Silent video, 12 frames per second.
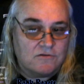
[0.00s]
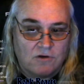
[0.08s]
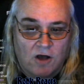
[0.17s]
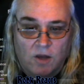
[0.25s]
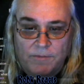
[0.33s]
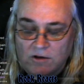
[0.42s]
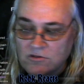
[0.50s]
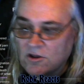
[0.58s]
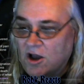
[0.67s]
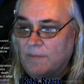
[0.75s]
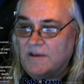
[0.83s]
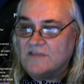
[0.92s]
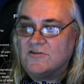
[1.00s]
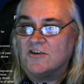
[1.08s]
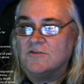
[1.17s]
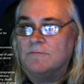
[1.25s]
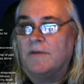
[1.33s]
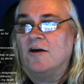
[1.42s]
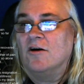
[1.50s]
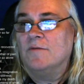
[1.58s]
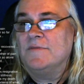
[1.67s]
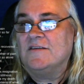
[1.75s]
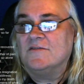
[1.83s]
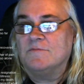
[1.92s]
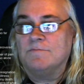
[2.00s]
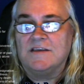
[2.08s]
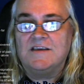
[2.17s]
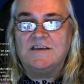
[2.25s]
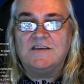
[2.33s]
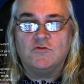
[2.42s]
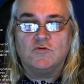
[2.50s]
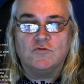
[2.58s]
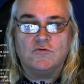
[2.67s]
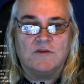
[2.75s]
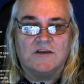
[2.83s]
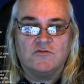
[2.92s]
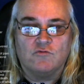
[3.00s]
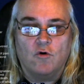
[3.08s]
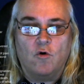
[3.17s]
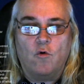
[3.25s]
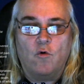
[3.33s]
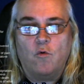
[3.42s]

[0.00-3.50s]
So help me out in the comment section. By all means, please do. Let's roll.